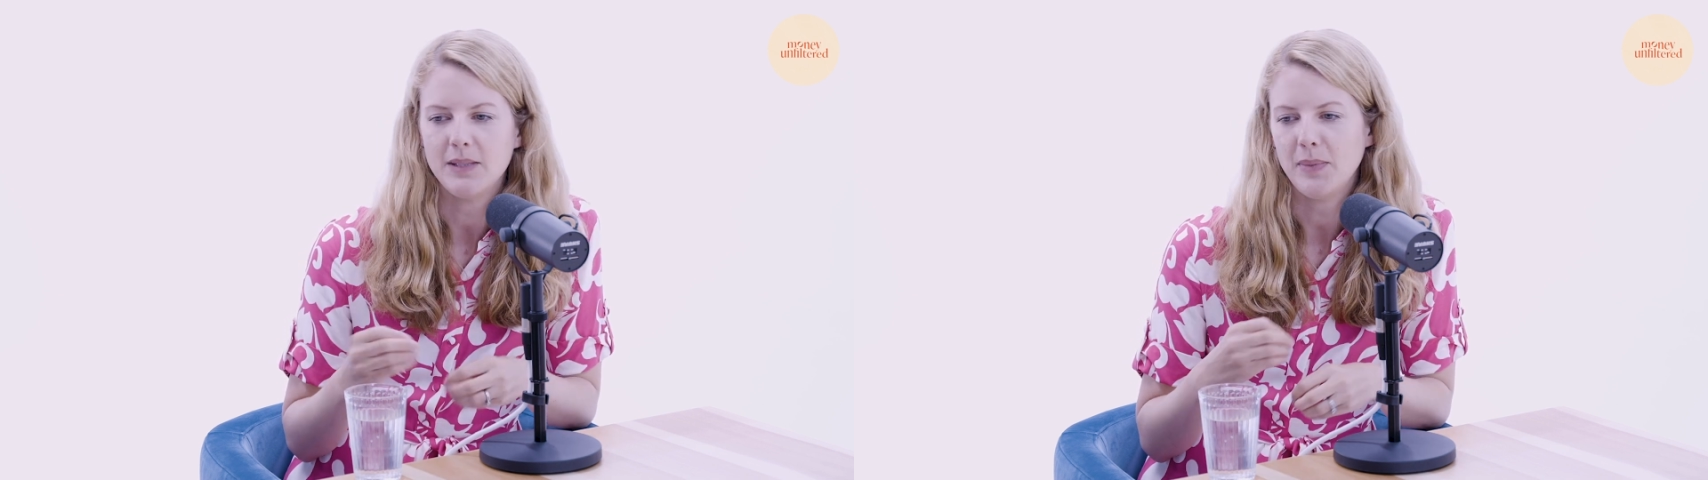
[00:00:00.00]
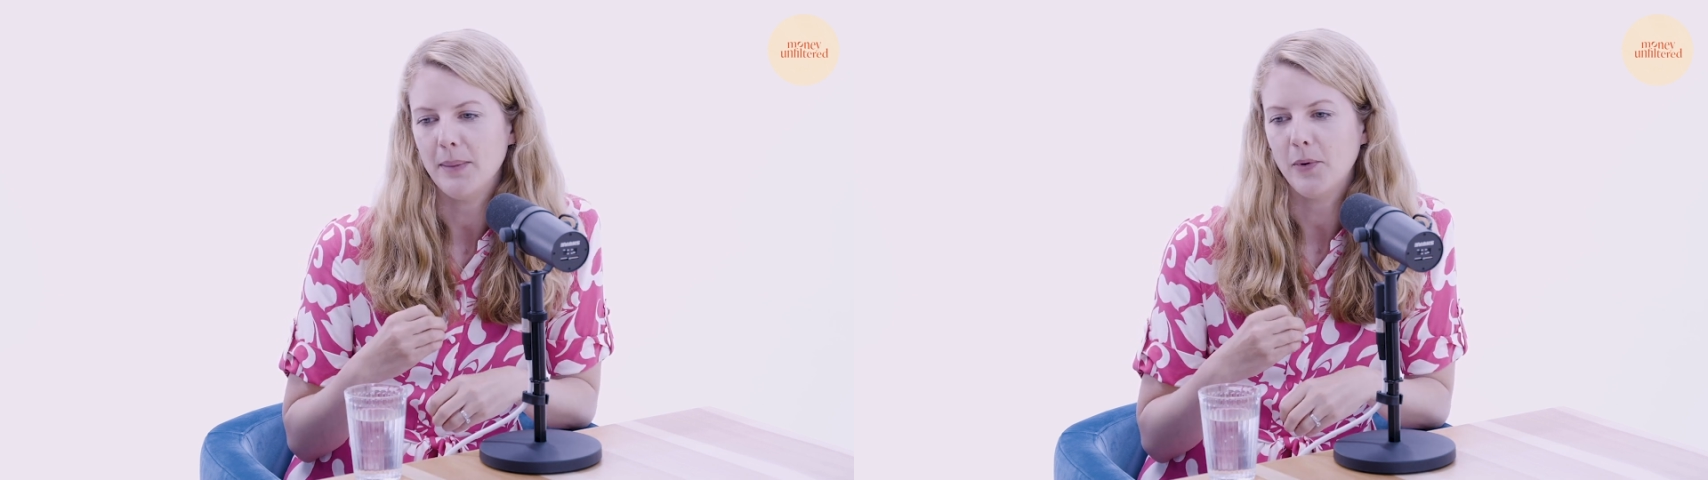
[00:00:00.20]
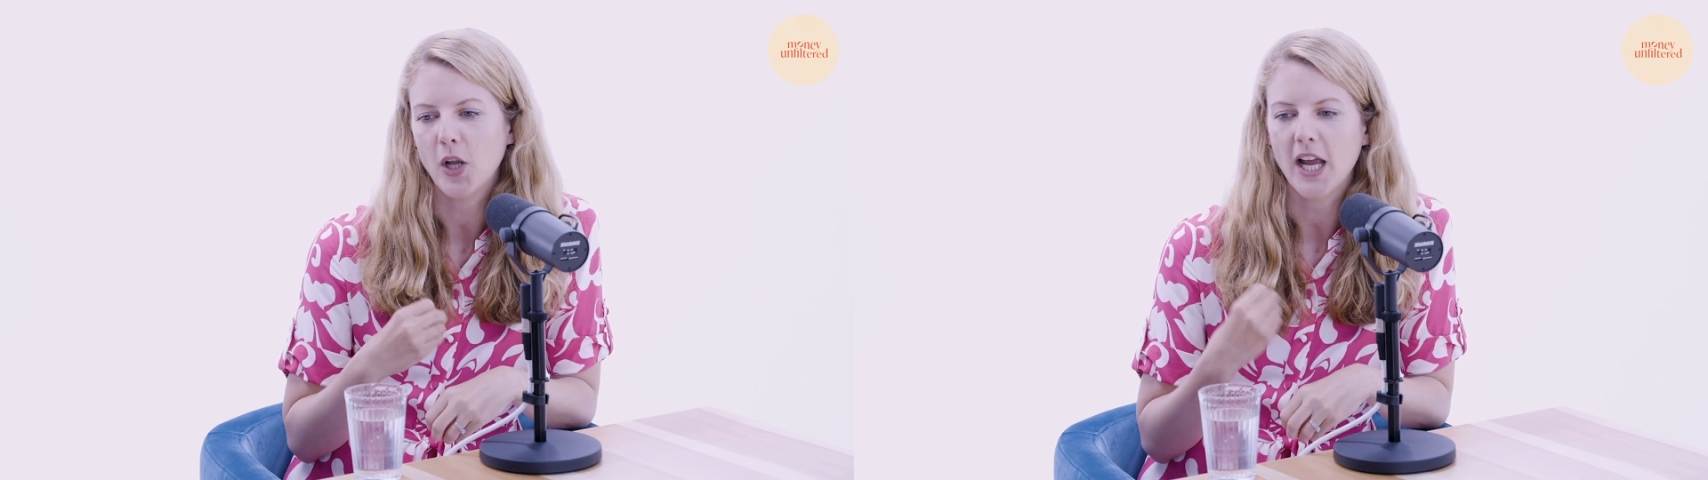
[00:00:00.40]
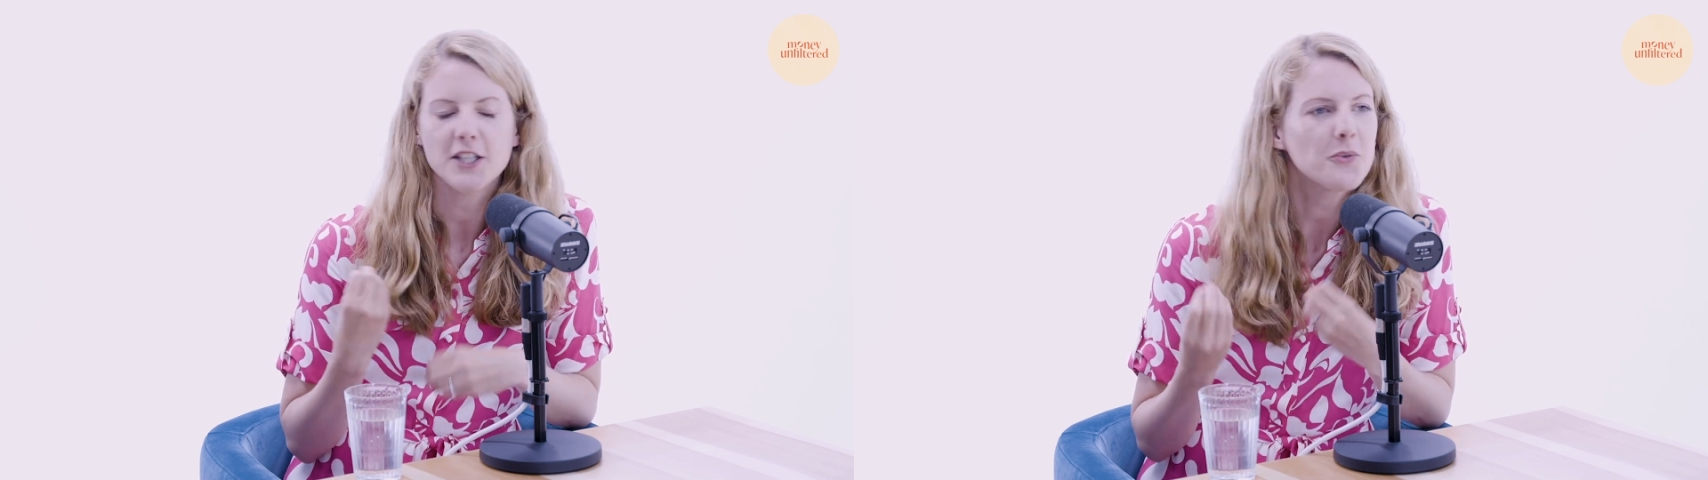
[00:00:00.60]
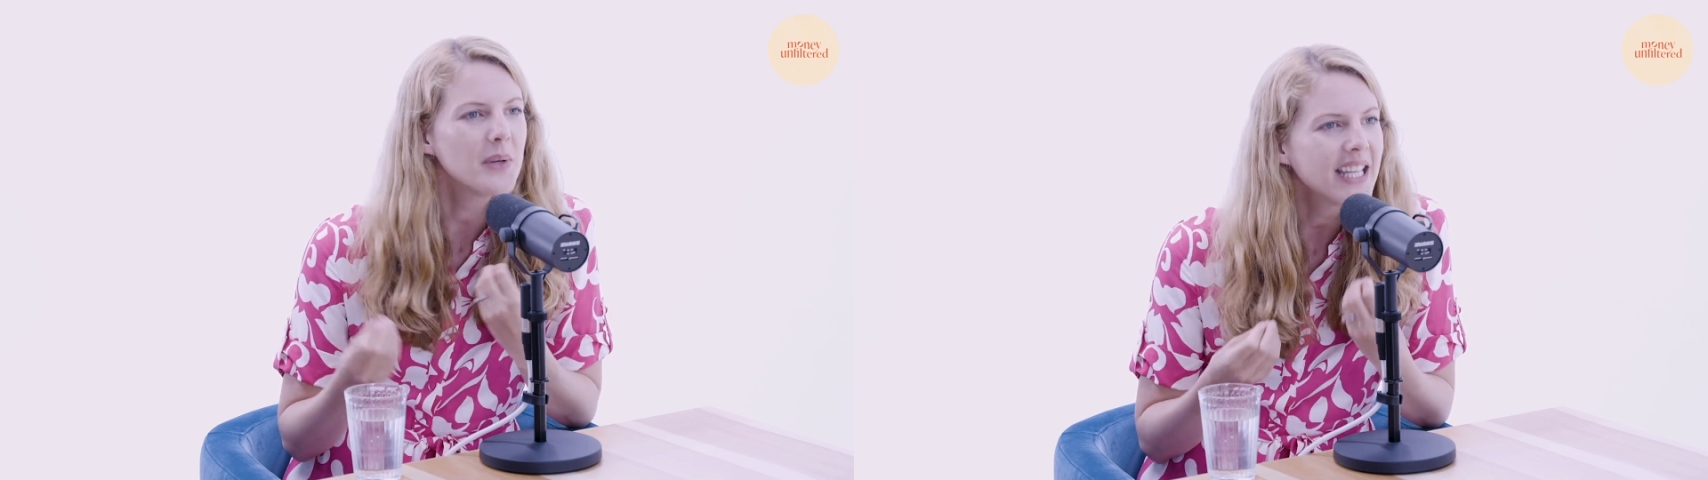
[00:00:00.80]
People
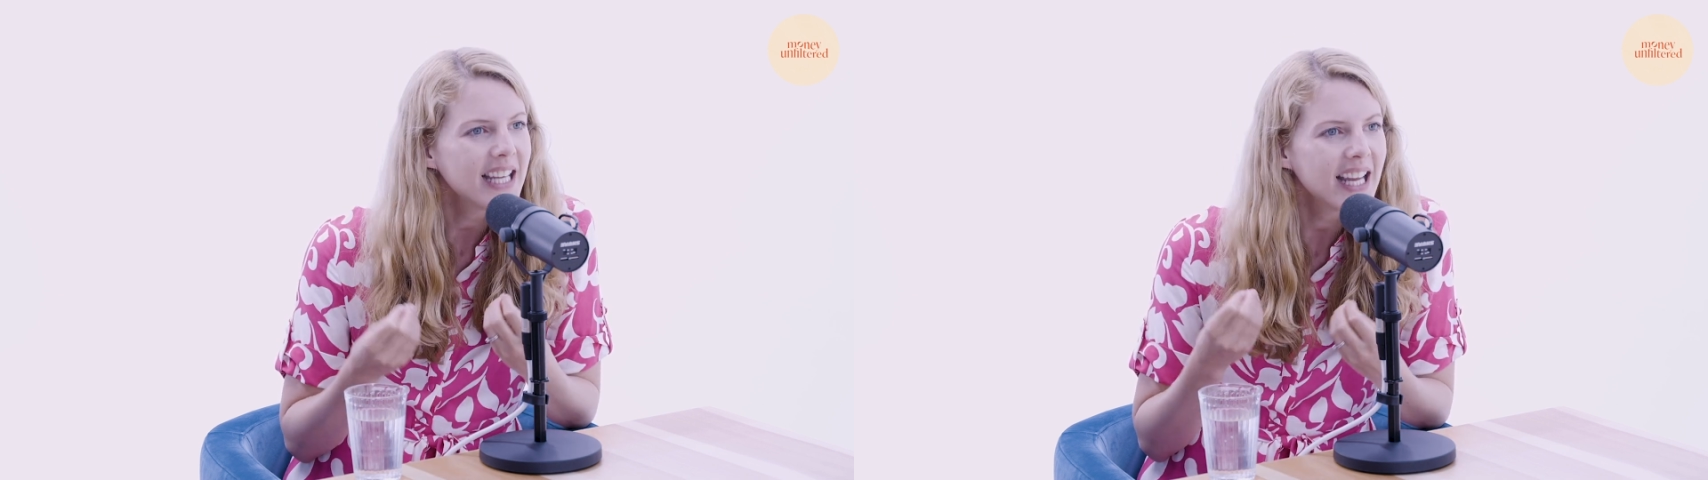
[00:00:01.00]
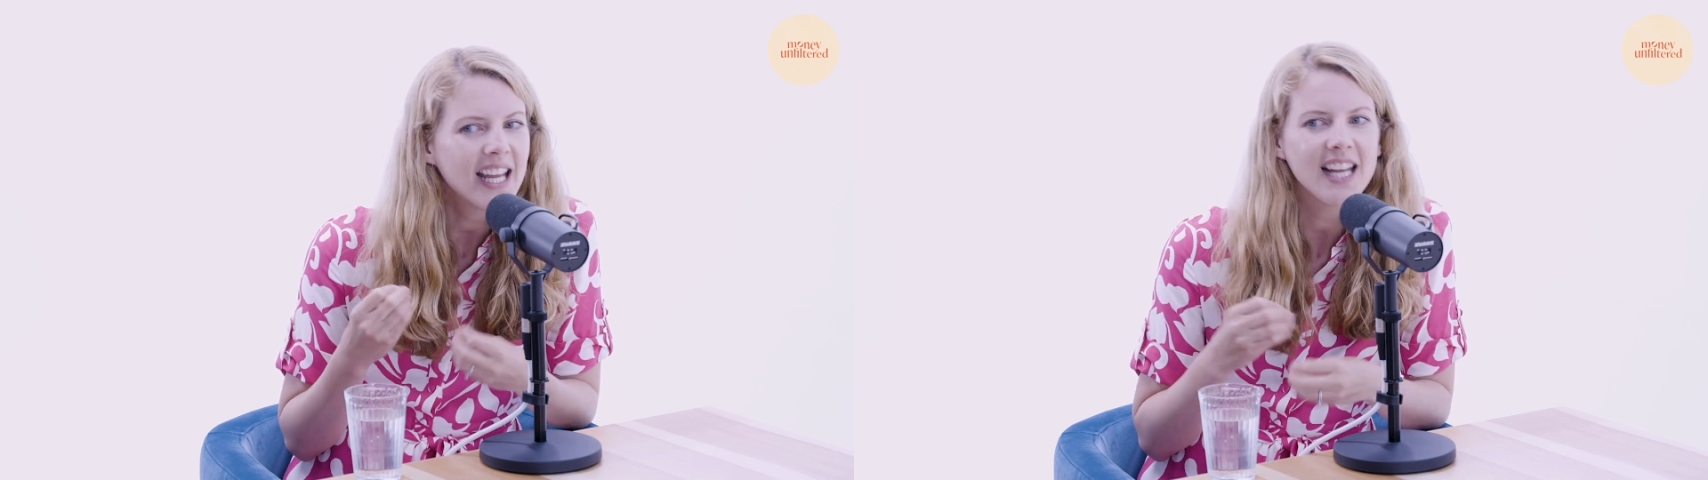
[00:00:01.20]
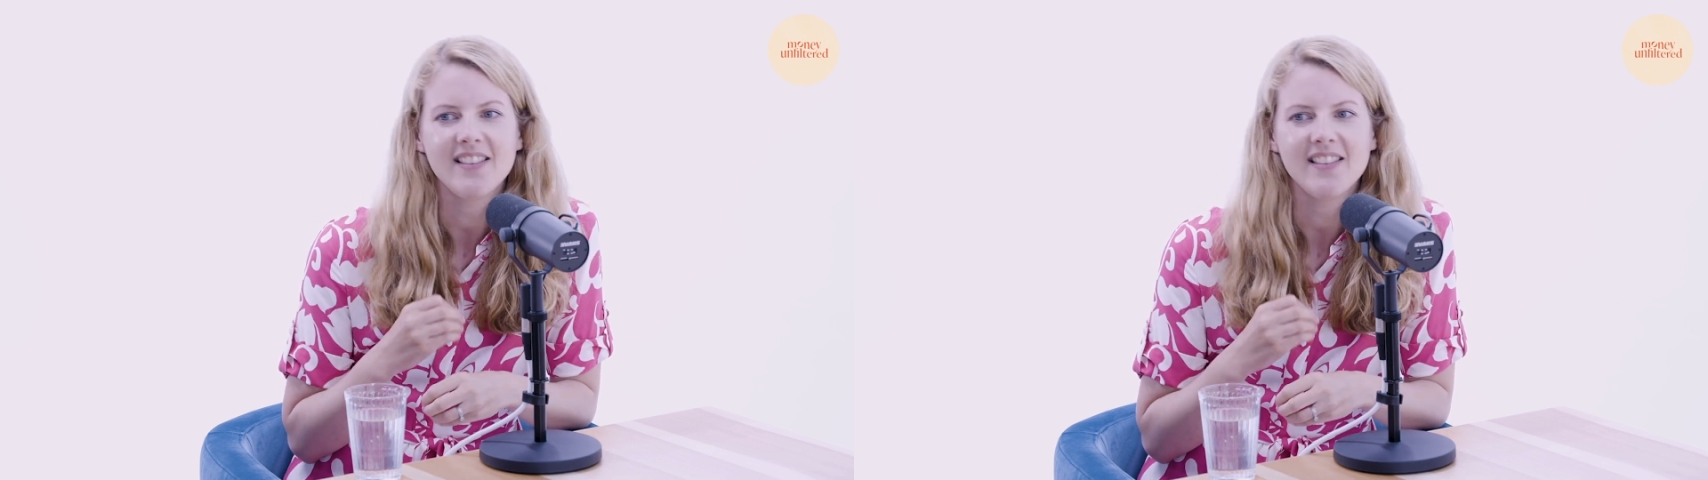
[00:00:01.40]
like tweaking,